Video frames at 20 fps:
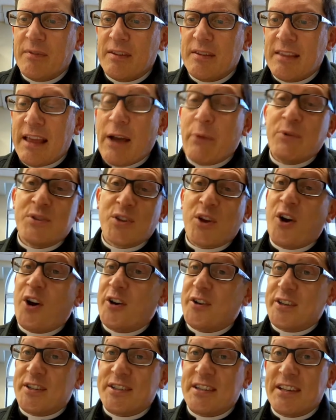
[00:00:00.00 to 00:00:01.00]
that was the
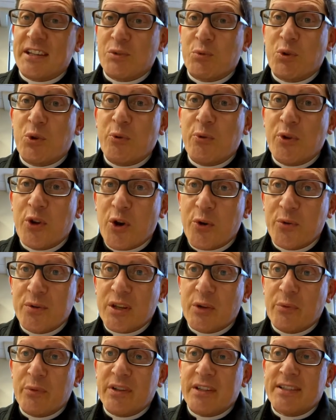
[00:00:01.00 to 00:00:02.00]
hardest thing, is when you know
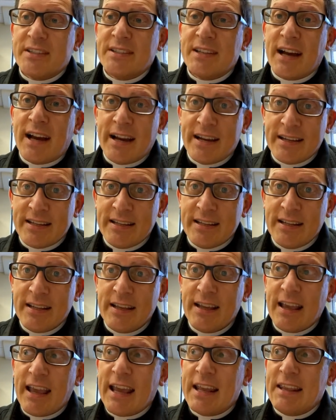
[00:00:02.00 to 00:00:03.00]
someone is dying
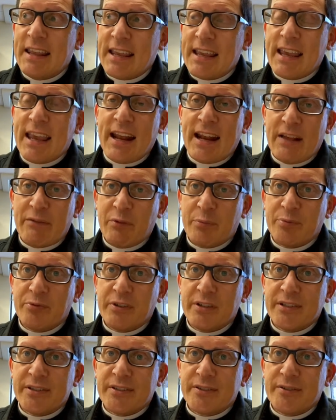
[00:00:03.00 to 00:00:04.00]
and they can't have a
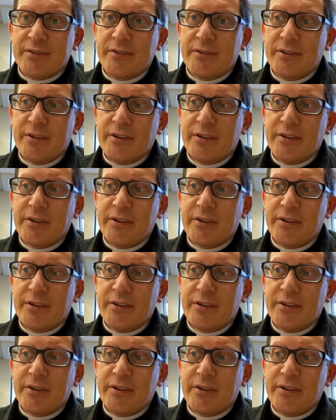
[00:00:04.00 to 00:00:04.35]
priest.